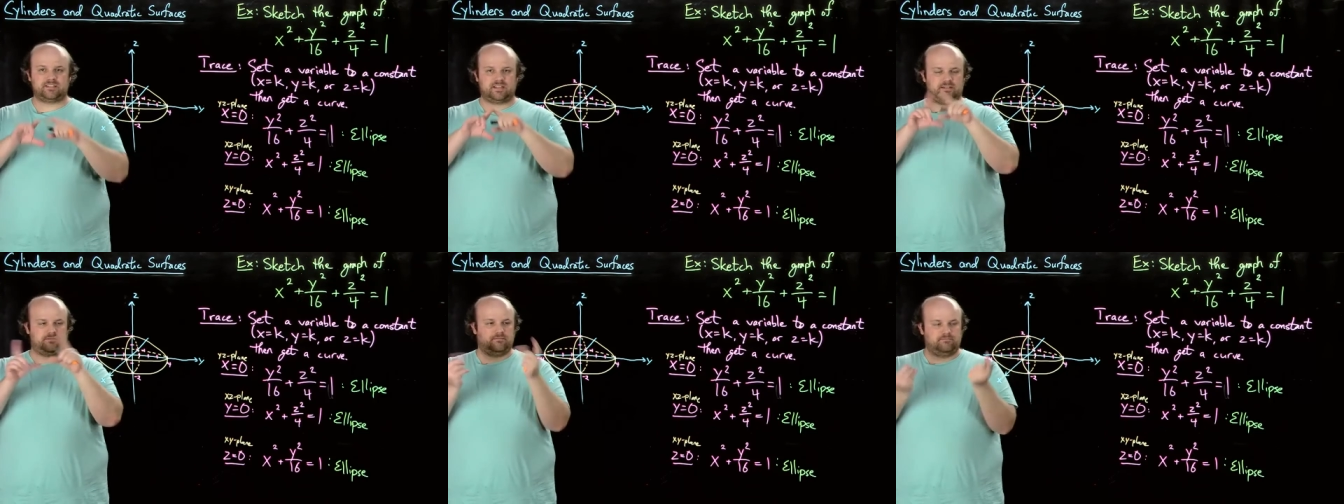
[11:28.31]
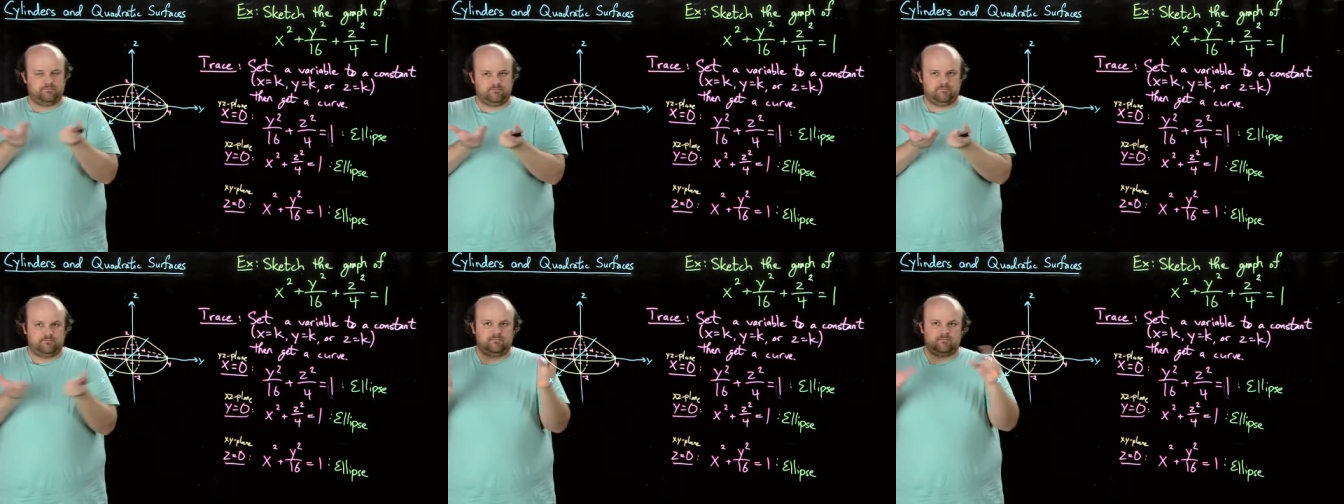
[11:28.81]
Kind of
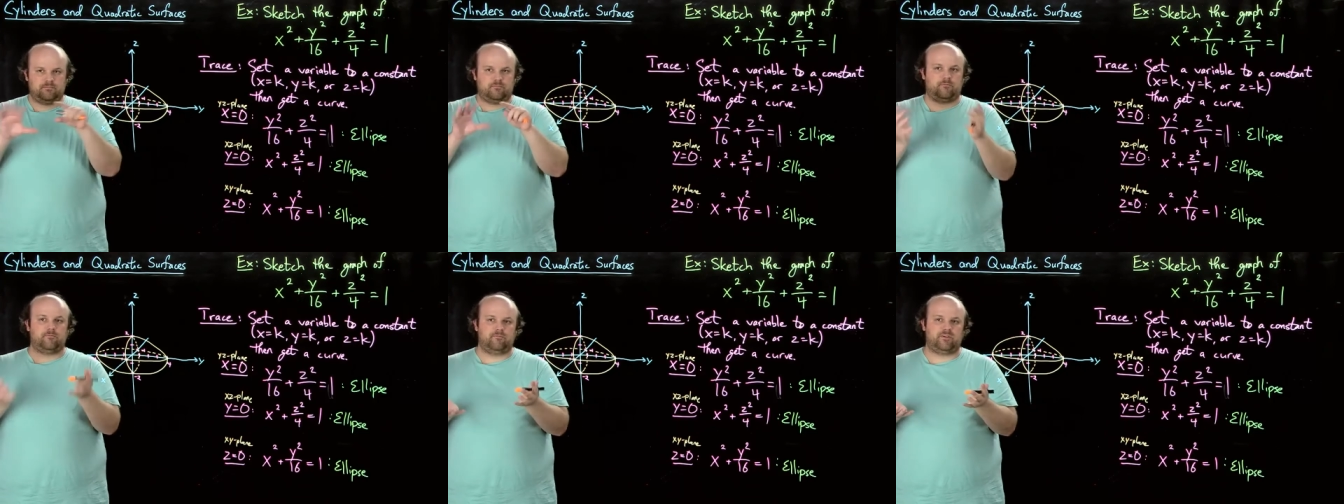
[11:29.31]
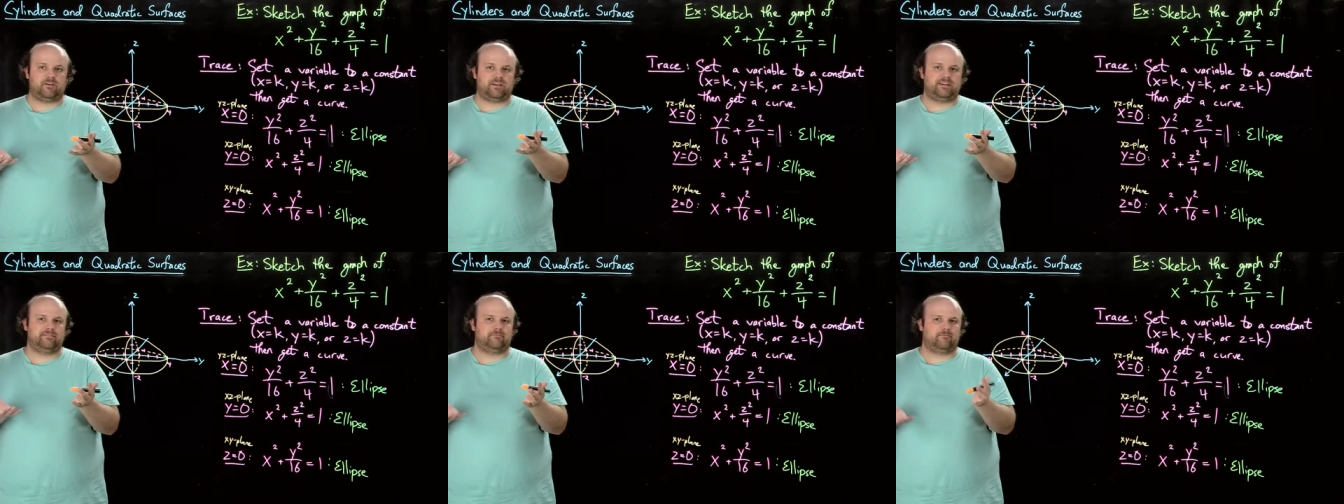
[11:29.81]

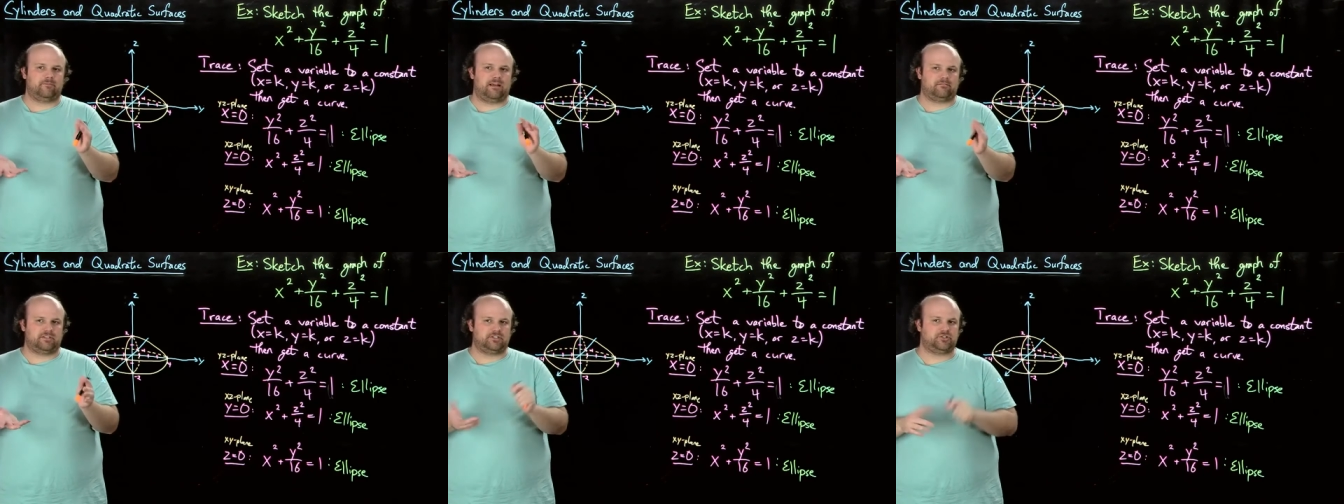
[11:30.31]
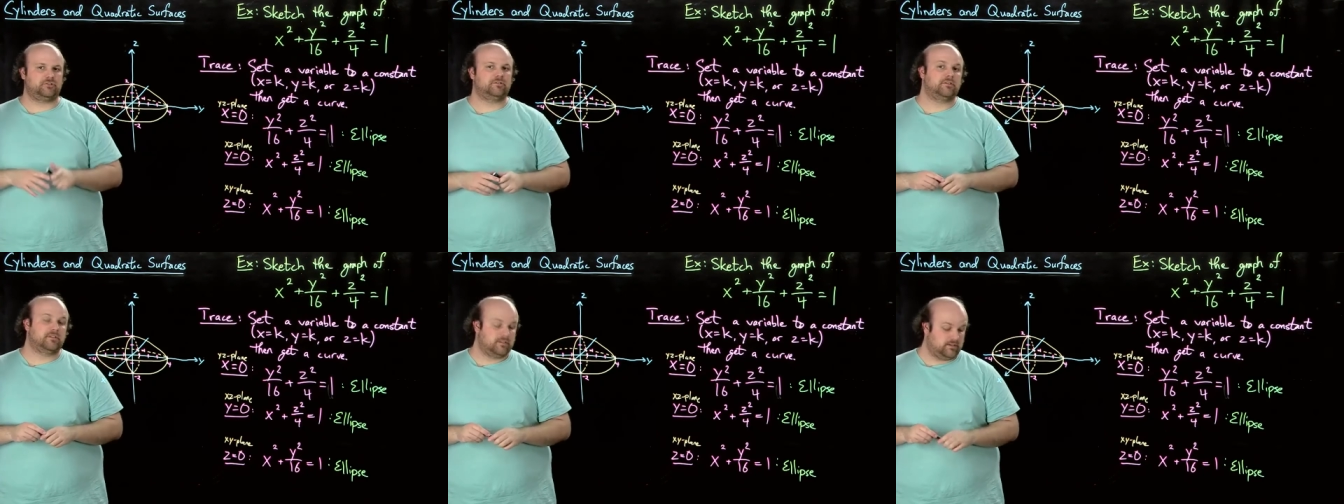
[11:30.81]
very roundish,
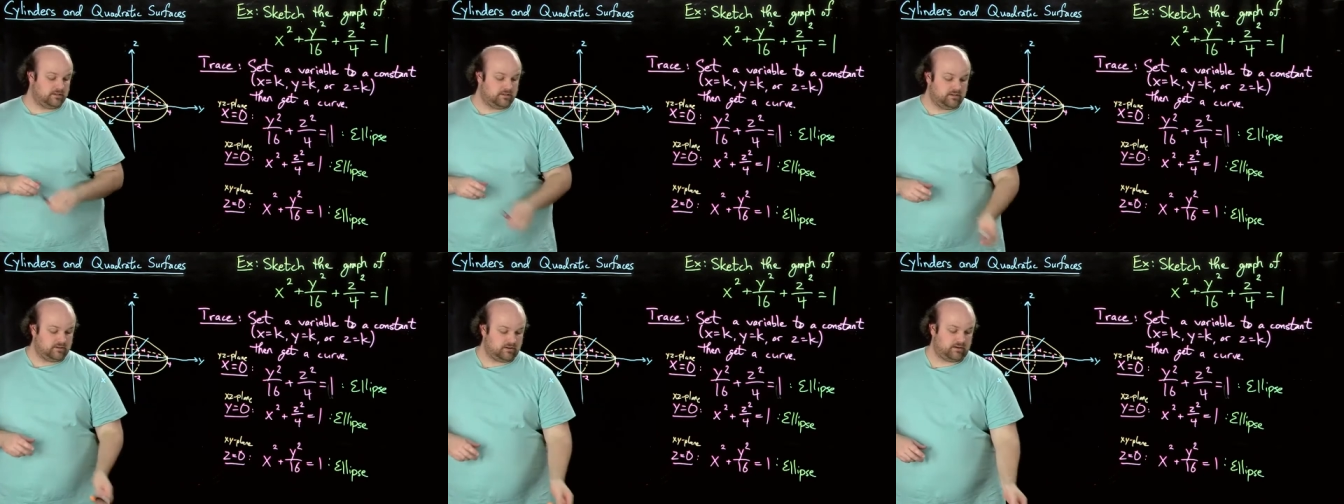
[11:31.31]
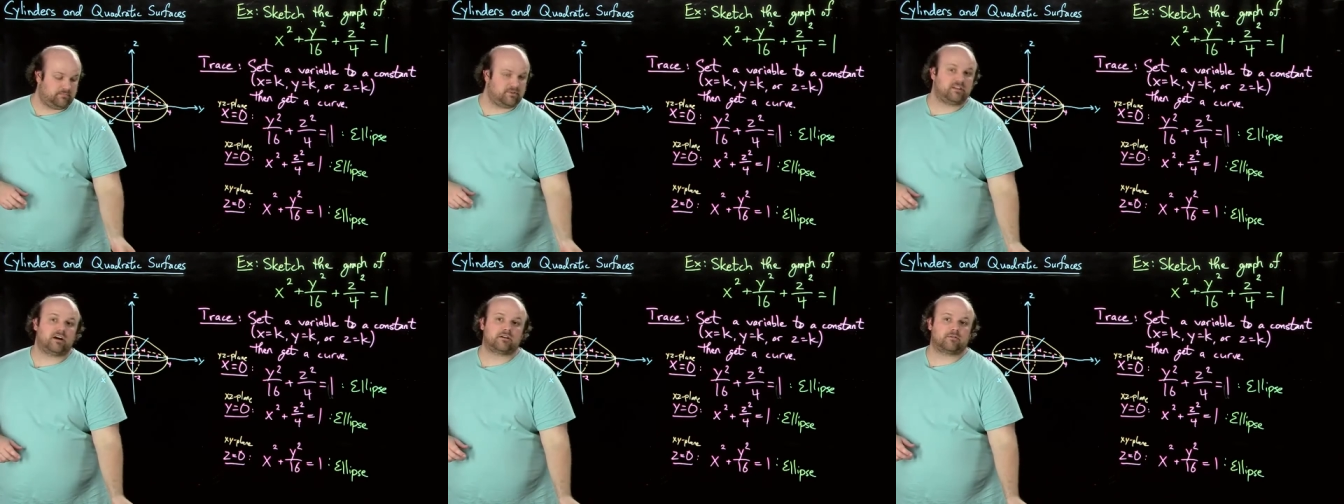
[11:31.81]
right?
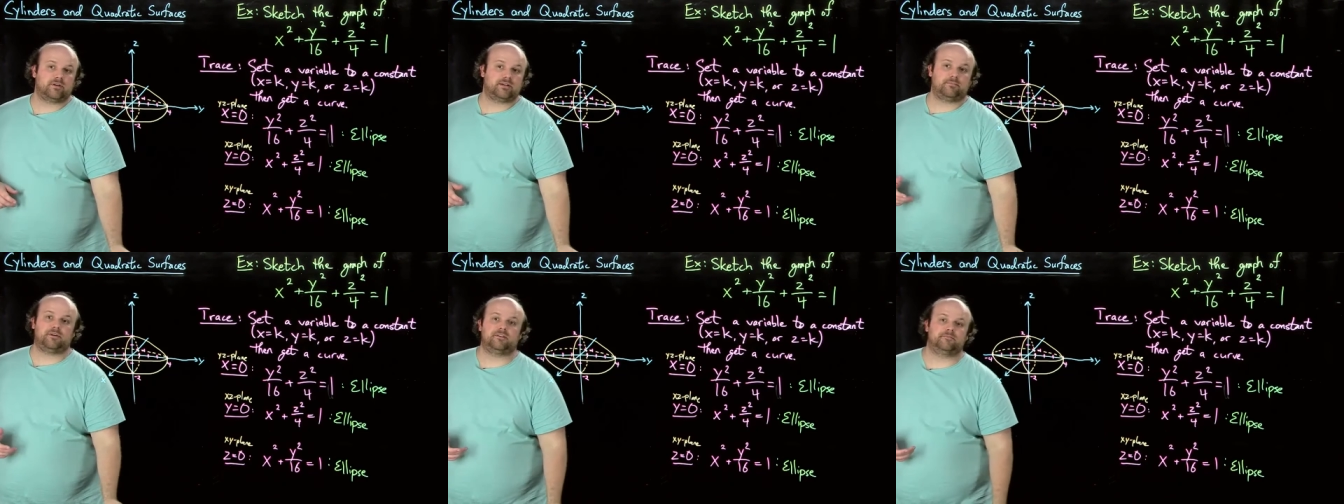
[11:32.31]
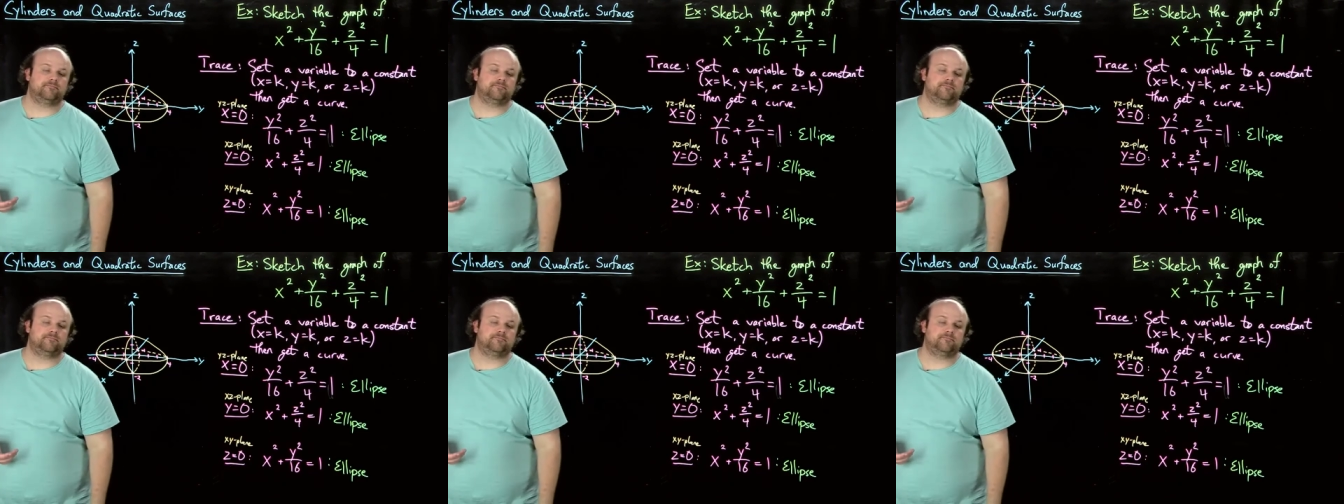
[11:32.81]
but not quite a ball.